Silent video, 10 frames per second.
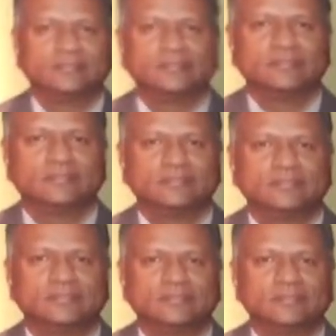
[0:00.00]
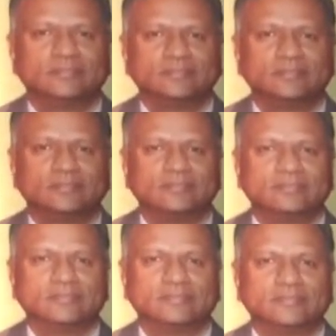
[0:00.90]

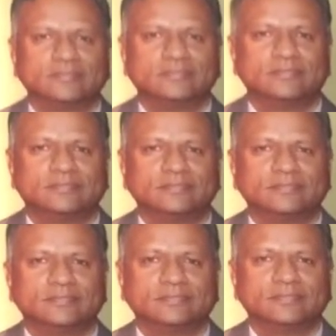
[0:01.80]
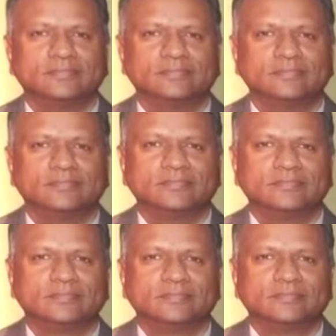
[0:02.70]

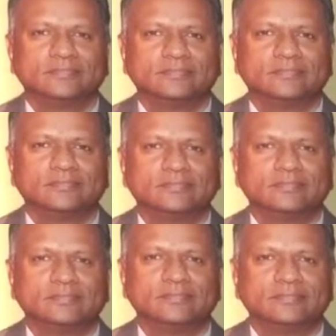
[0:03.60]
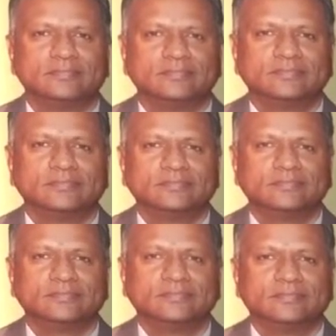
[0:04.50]

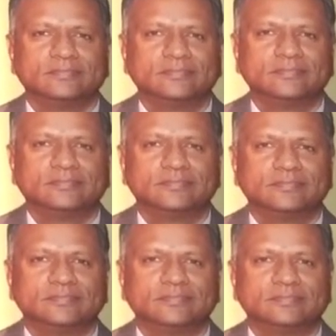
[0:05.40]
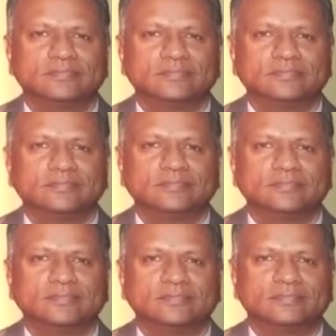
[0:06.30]

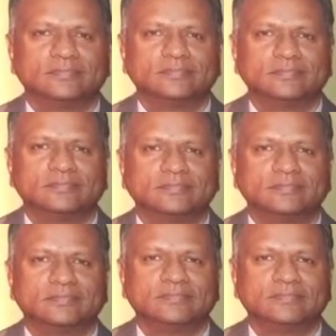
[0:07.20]
(not speaking)